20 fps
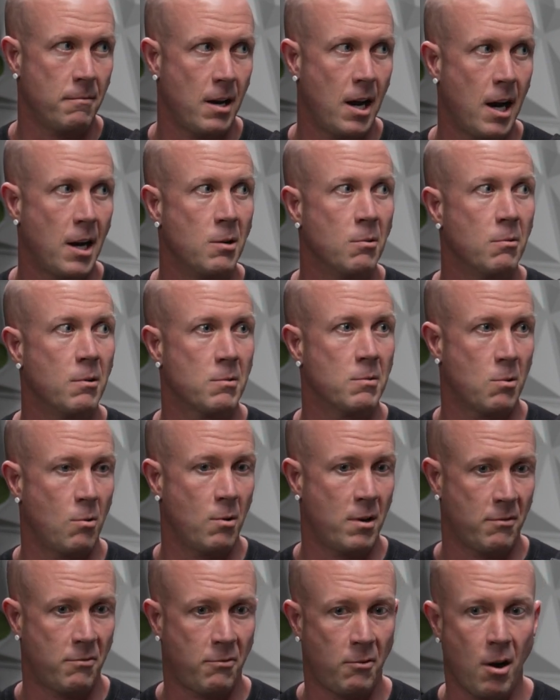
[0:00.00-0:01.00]
and I knew he was
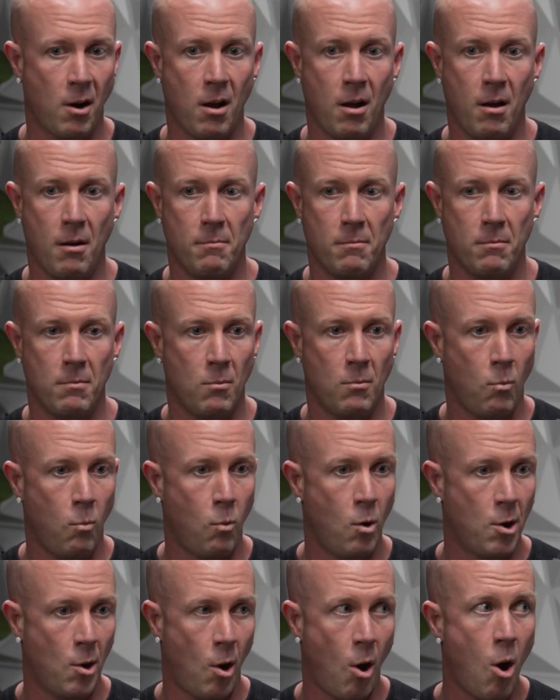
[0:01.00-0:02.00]
going from
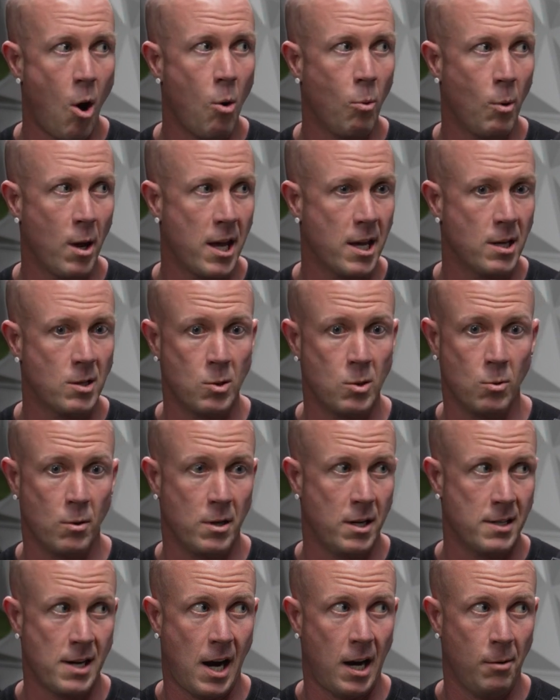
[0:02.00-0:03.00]
one hallway to
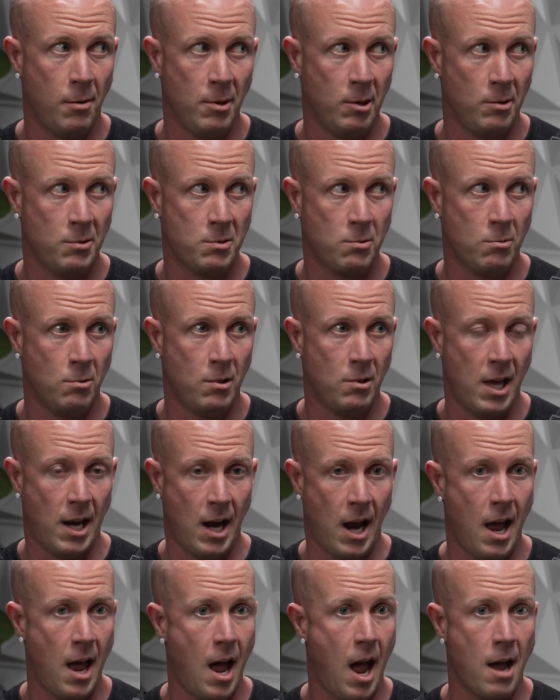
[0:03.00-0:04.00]
an entire middle school. And
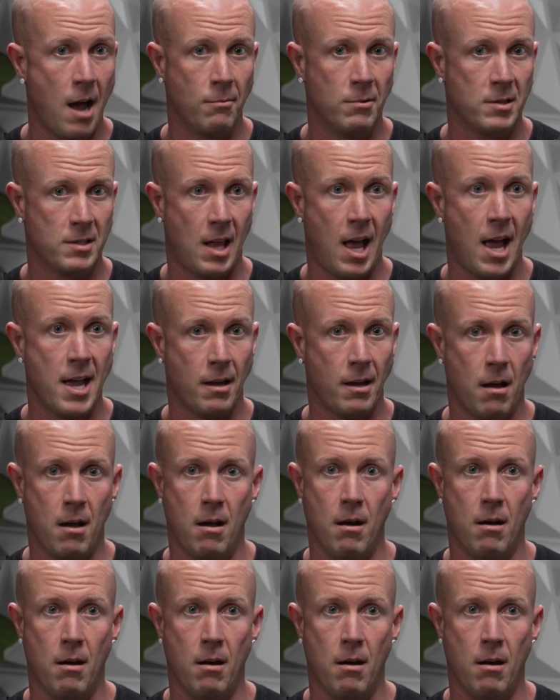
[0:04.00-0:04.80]
I was like,